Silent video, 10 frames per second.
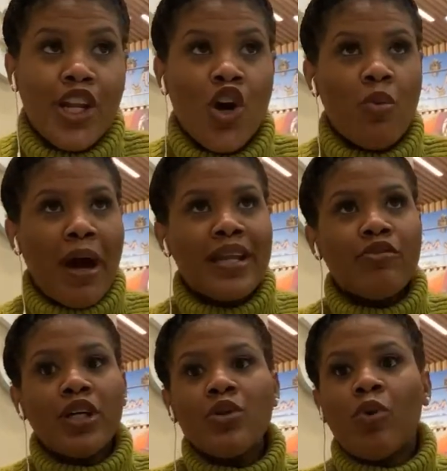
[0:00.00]
Nobody
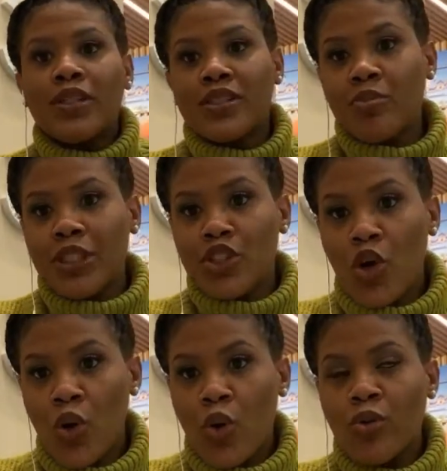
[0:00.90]
really wants to be
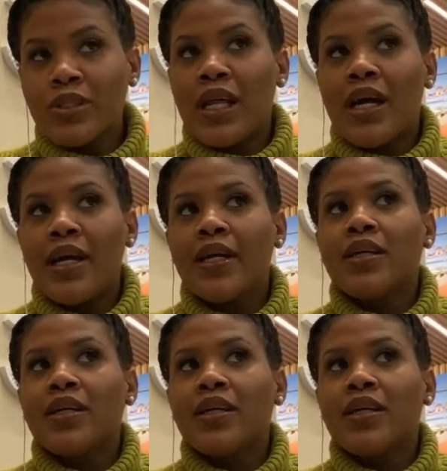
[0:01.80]
told, like,